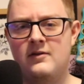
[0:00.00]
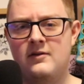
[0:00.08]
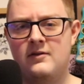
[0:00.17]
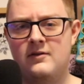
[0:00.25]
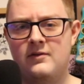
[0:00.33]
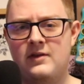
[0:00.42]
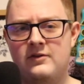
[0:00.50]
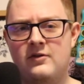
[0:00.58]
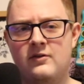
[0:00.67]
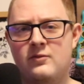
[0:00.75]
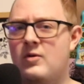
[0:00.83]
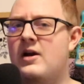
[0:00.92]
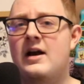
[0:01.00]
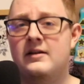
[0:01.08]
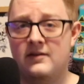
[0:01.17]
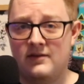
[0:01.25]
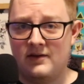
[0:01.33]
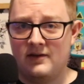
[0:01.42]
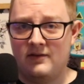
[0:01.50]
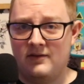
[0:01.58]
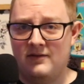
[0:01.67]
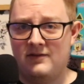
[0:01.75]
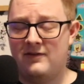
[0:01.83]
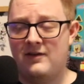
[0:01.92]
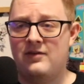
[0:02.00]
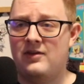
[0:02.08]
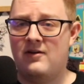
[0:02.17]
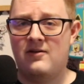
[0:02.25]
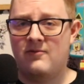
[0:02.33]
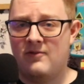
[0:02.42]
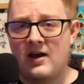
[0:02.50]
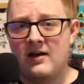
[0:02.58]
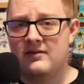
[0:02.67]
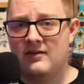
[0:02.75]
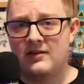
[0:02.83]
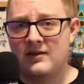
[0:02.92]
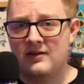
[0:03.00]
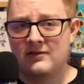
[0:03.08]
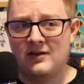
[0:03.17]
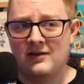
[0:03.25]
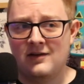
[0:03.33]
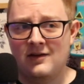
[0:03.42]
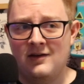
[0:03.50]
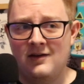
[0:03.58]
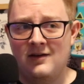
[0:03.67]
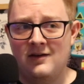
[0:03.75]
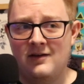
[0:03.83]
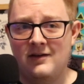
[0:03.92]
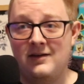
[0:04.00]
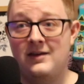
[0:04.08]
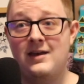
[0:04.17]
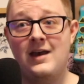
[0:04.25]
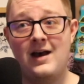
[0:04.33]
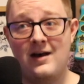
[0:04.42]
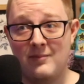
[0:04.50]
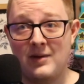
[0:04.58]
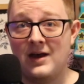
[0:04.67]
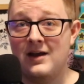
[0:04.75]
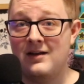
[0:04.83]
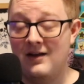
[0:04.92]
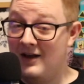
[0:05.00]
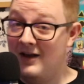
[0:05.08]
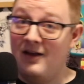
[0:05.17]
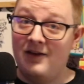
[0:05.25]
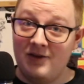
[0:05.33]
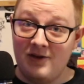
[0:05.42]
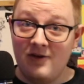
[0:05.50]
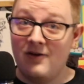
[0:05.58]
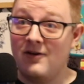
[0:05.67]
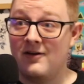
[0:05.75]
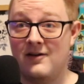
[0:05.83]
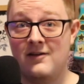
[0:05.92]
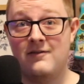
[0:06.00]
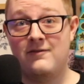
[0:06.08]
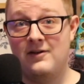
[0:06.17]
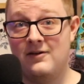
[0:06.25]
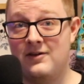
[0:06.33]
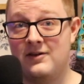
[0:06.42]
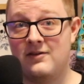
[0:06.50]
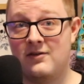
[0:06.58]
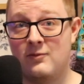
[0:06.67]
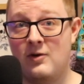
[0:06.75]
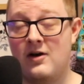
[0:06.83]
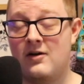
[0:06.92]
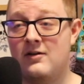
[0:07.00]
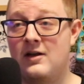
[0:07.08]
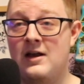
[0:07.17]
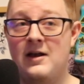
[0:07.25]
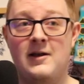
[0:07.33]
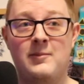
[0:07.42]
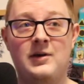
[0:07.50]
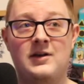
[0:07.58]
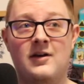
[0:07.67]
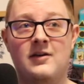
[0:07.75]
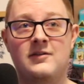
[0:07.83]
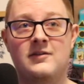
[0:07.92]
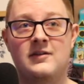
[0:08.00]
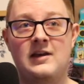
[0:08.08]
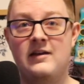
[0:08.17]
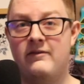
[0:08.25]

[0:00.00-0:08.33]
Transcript: that just react to things, sit there and react to things. Like, yeah, man, you're going to feel this as well. Because if he